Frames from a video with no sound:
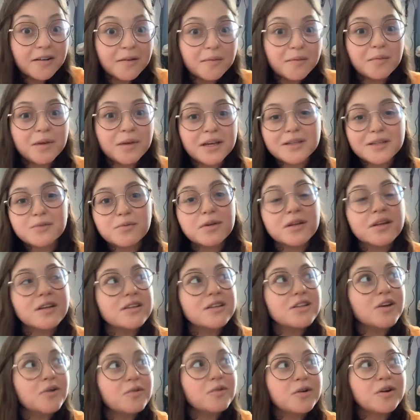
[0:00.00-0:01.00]
because we
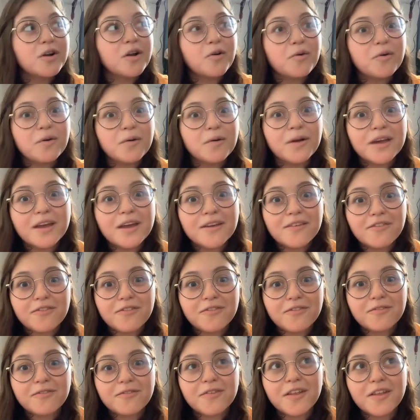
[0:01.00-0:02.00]
don't know if
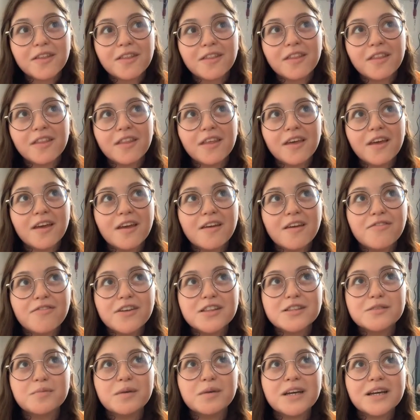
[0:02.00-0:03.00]

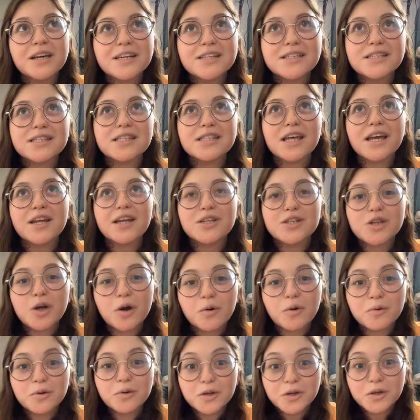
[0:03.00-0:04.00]
it's because they
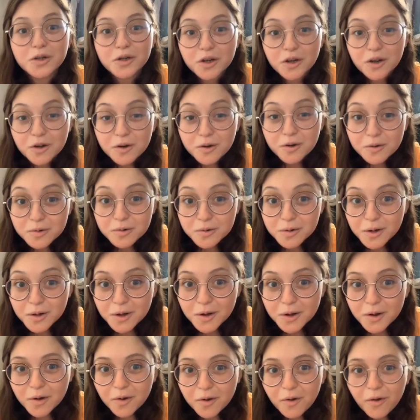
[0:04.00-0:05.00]
don't know
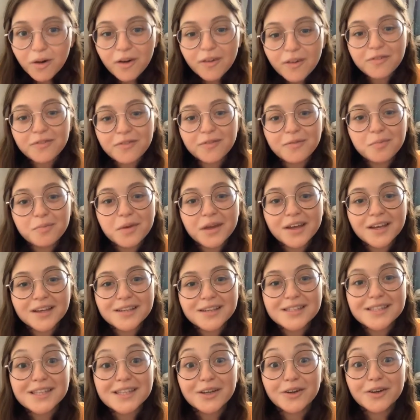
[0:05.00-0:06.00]
or if
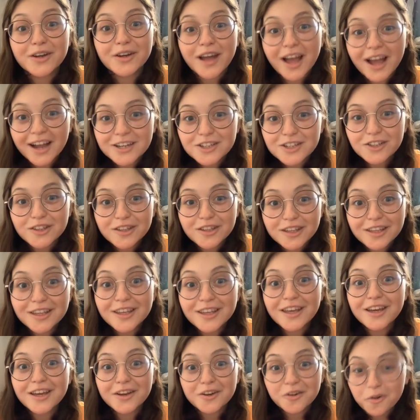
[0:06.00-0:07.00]
because they're actually
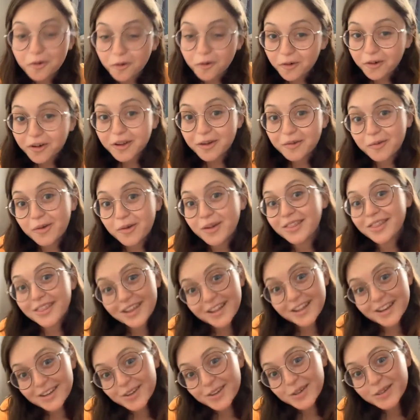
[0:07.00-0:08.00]
ignoring what
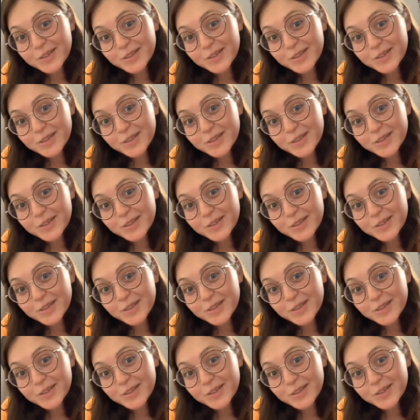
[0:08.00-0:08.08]
they know.